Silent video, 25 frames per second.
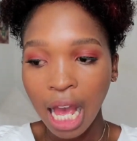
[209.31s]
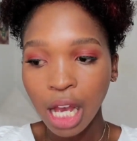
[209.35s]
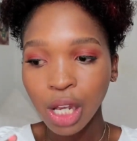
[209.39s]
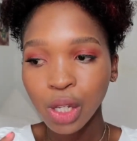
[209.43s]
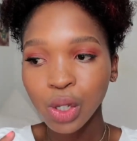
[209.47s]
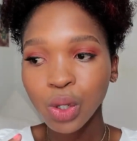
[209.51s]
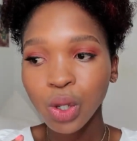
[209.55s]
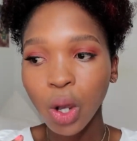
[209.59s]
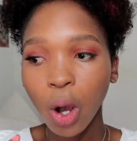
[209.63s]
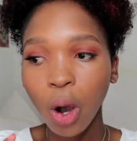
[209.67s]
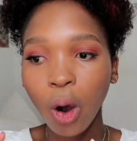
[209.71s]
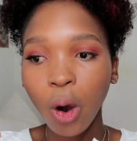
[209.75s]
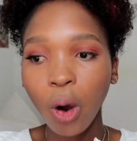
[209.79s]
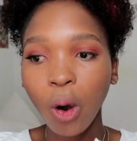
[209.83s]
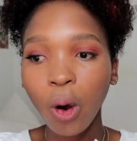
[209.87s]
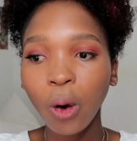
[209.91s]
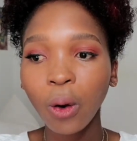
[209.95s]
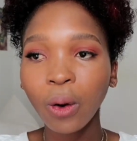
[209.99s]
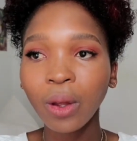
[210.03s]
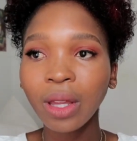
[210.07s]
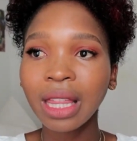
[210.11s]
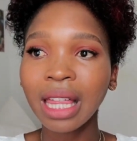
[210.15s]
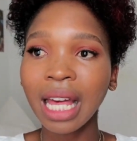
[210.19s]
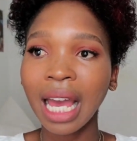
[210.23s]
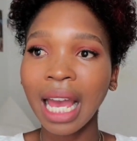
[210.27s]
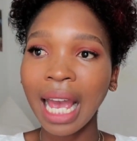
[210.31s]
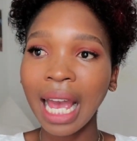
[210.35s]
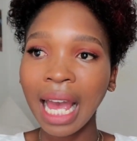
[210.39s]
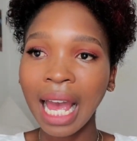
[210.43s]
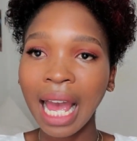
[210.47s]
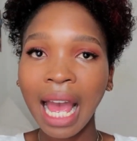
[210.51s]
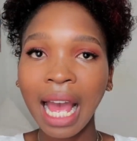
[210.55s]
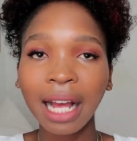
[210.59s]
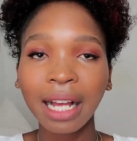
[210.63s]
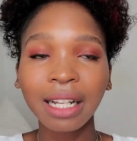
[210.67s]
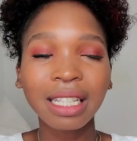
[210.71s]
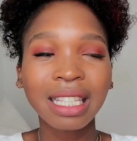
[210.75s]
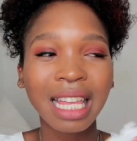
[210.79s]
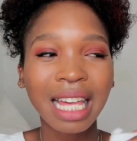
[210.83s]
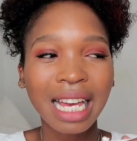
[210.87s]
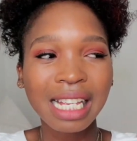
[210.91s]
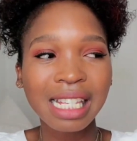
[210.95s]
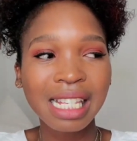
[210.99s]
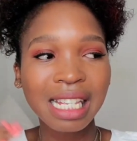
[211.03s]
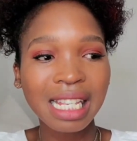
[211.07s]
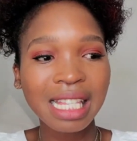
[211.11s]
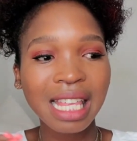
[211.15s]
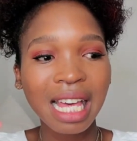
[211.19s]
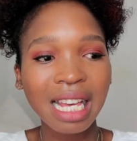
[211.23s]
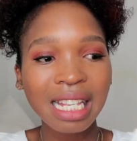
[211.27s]
So
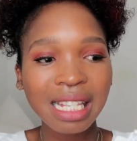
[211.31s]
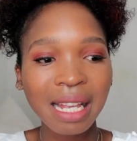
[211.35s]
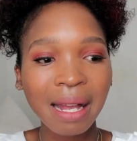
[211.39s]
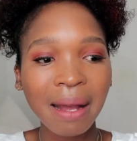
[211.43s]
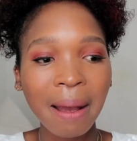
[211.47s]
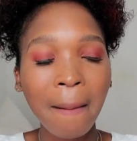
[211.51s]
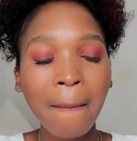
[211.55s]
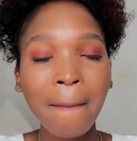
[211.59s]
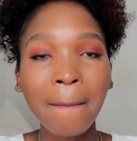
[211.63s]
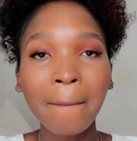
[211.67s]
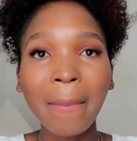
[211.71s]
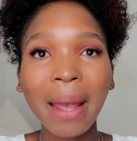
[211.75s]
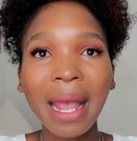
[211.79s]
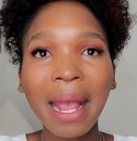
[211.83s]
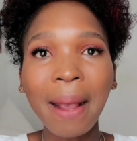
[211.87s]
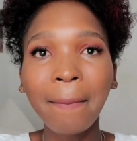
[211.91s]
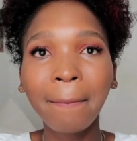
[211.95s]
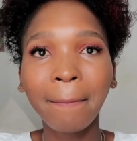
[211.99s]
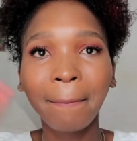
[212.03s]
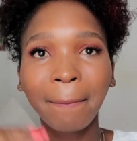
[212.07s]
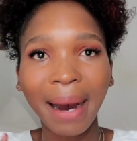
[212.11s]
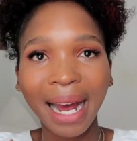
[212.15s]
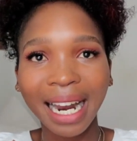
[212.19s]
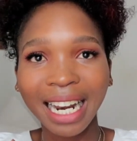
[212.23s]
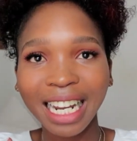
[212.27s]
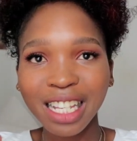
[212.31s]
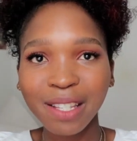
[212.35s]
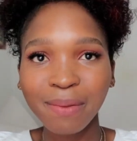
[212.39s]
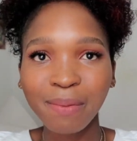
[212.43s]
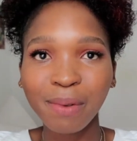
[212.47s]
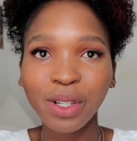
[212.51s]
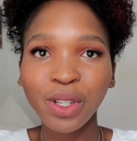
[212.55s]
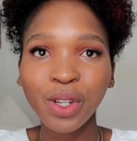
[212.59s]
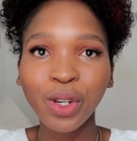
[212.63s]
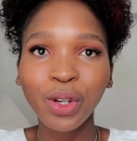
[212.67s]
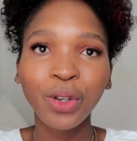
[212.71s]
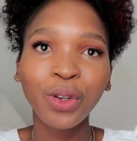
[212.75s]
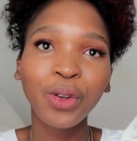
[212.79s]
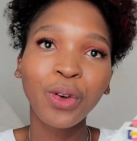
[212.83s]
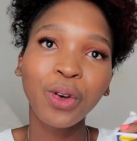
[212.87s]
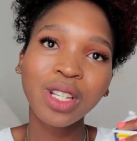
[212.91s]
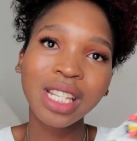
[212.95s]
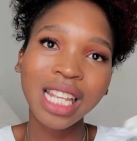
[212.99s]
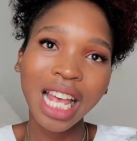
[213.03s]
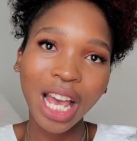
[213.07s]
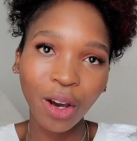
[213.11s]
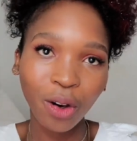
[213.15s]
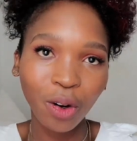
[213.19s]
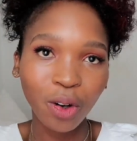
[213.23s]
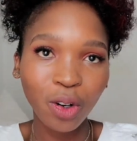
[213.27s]
there's an imbalance between your
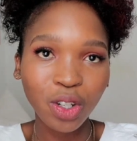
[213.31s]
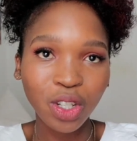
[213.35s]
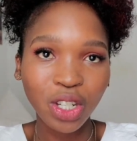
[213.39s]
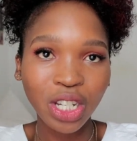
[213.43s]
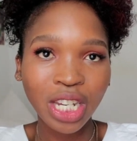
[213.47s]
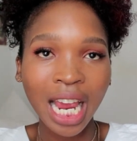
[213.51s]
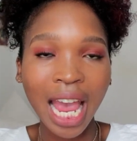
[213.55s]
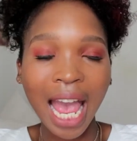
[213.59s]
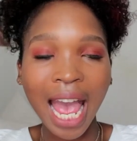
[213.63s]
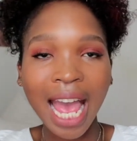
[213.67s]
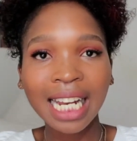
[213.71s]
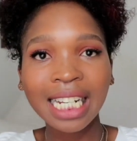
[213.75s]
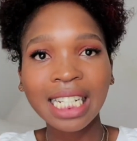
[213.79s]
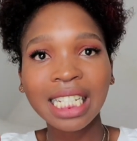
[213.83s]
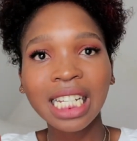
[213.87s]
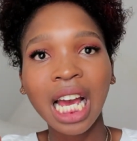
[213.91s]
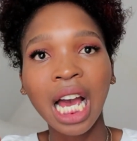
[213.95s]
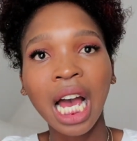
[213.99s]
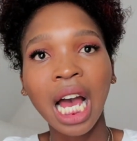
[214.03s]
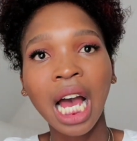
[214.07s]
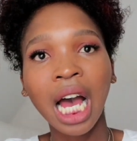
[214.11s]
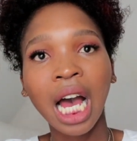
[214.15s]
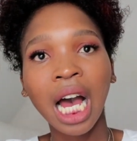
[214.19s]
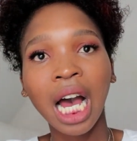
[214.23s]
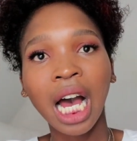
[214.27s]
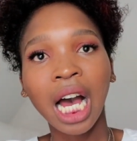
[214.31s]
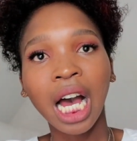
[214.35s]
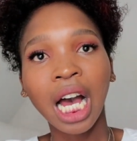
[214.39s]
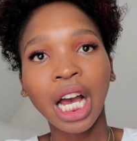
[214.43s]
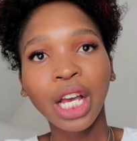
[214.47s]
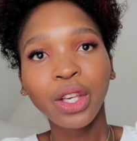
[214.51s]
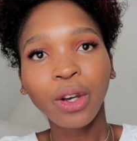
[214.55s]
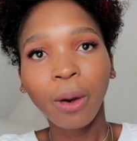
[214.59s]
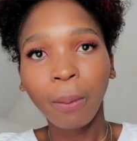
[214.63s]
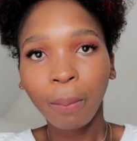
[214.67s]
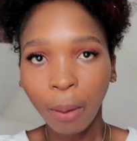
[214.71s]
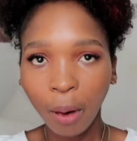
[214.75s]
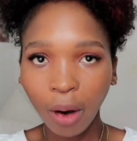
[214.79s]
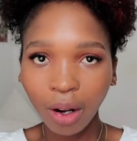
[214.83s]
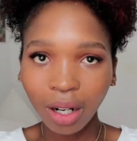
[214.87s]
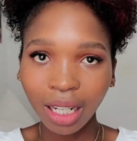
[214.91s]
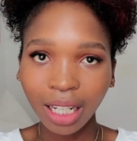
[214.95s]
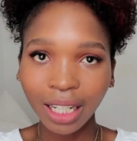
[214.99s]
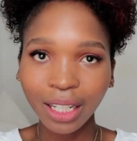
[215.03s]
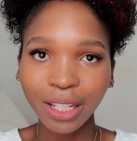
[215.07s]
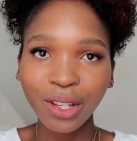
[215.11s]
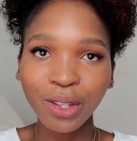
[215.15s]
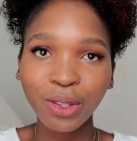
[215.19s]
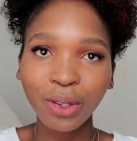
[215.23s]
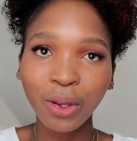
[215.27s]
psychology and your
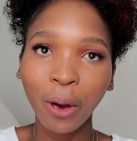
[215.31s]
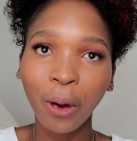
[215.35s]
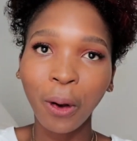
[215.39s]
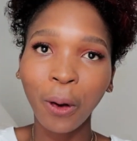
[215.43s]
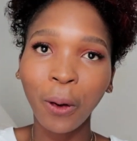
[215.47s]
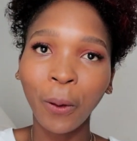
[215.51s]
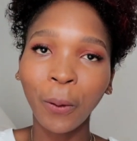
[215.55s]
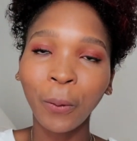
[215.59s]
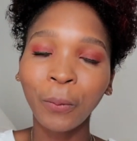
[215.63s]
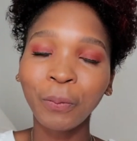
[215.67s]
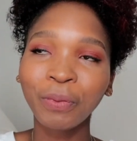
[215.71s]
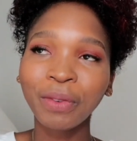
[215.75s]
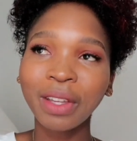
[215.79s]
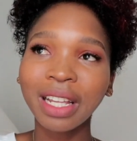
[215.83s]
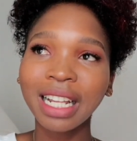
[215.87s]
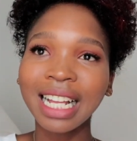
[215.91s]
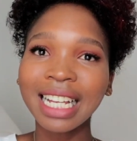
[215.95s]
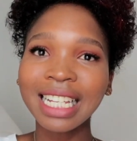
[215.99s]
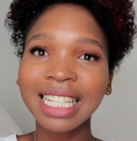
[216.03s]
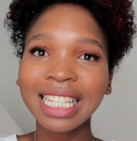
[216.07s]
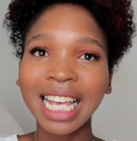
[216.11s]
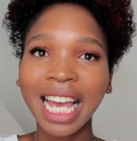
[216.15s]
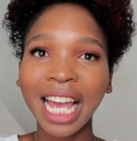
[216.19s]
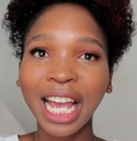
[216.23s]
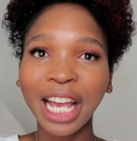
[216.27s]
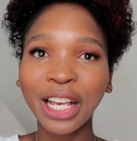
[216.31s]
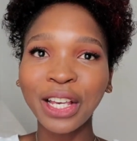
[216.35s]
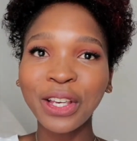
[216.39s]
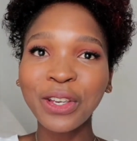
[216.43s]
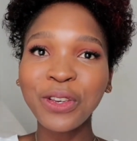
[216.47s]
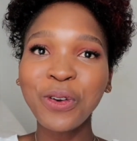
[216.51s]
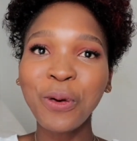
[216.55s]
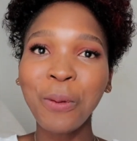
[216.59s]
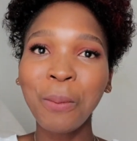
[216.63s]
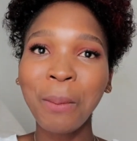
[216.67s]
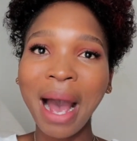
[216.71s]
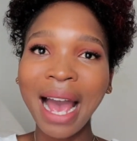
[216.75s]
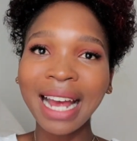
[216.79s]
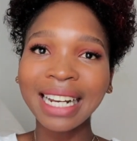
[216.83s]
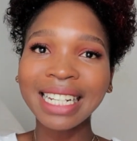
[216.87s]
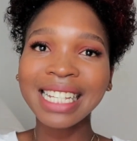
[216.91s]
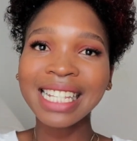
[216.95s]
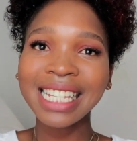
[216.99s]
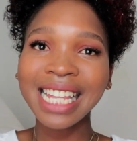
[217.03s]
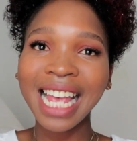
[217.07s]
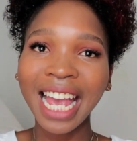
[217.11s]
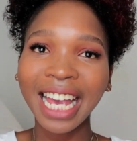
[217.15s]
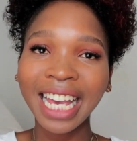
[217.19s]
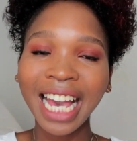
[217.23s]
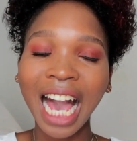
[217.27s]
body. So let's say your mind
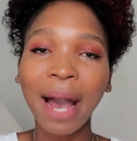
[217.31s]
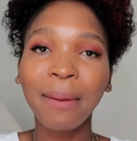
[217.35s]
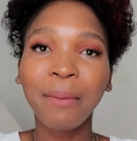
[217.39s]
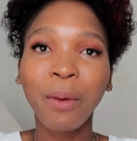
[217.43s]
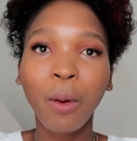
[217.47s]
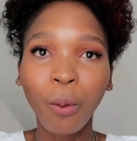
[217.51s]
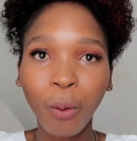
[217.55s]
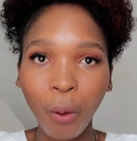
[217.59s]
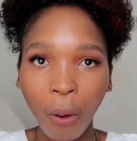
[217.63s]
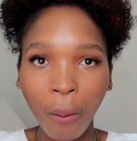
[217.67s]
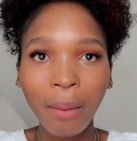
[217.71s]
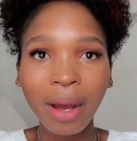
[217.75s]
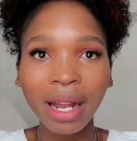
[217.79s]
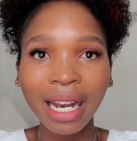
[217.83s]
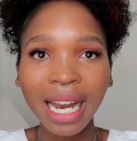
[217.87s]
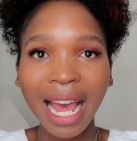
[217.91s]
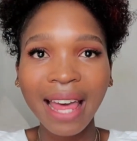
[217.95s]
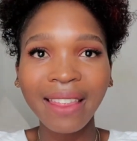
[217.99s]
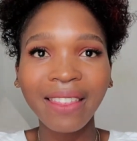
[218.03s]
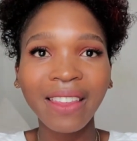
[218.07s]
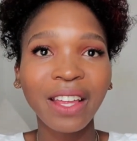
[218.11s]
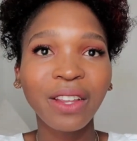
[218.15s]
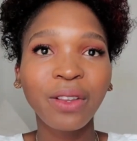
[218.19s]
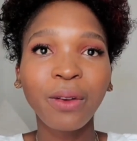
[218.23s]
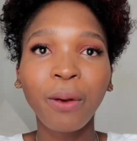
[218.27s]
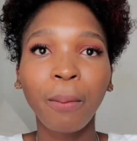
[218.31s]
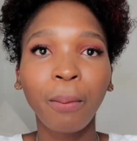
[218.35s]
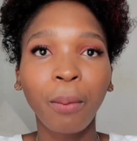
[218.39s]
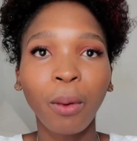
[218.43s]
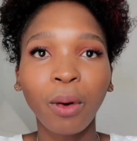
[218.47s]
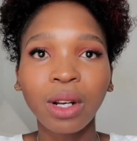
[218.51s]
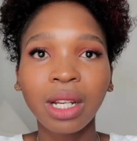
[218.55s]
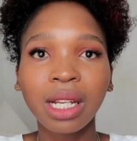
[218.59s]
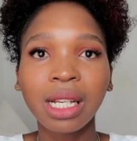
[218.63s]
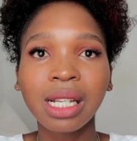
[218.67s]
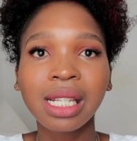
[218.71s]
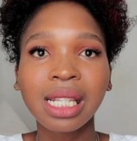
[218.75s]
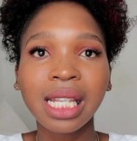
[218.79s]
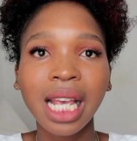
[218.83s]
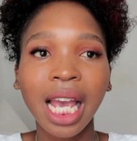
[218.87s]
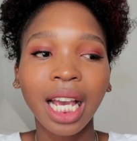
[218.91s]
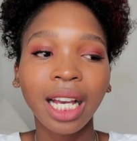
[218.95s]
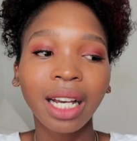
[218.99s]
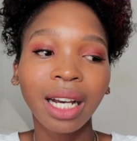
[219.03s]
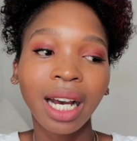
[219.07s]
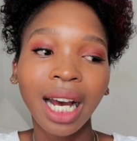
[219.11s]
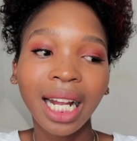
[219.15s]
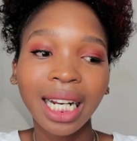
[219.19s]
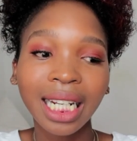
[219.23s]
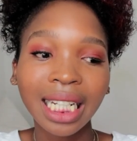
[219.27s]
is saying, I'm a woman, and then your body is
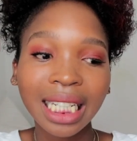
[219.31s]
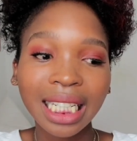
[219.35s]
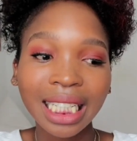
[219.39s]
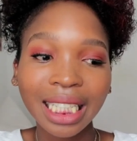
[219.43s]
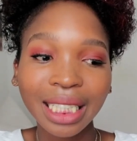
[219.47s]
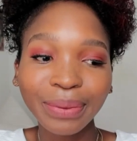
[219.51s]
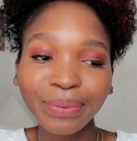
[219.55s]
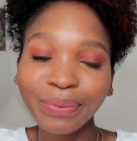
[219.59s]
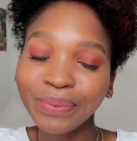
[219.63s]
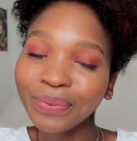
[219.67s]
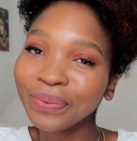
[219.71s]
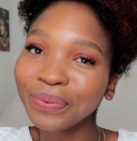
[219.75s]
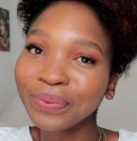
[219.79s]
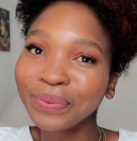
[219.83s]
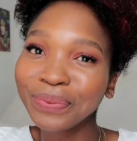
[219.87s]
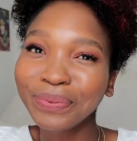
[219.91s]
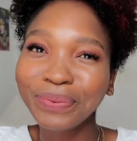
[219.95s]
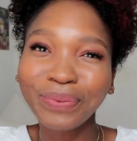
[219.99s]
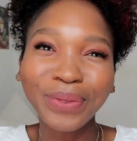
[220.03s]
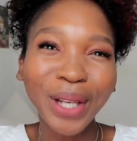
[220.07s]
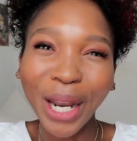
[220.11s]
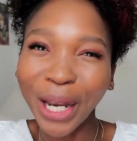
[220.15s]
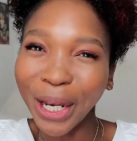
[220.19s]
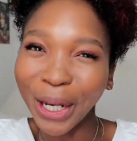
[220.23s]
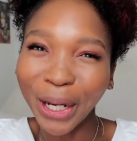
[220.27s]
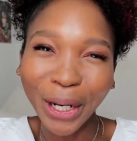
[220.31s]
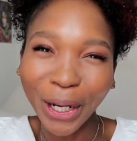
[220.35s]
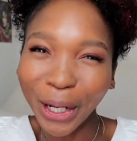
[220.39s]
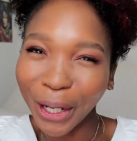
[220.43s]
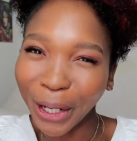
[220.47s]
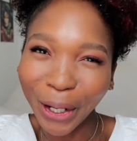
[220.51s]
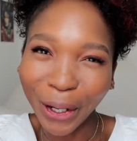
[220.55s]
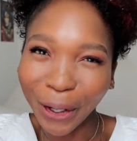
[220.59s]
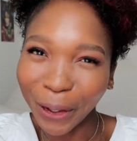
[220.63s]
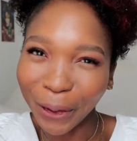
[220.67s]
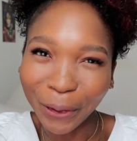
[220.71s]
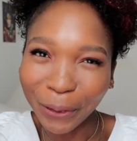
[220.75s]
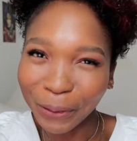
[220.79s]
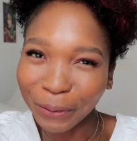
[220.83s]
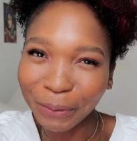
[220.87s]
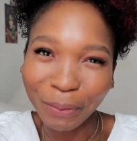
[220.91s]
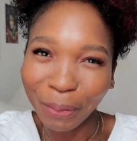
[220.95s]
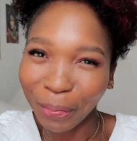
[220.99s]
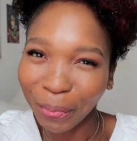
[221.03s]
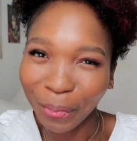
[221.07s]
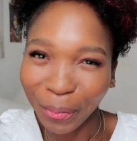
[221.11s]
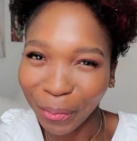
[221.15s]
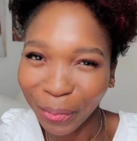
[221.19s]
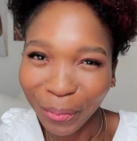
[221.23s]
saying, honey, no.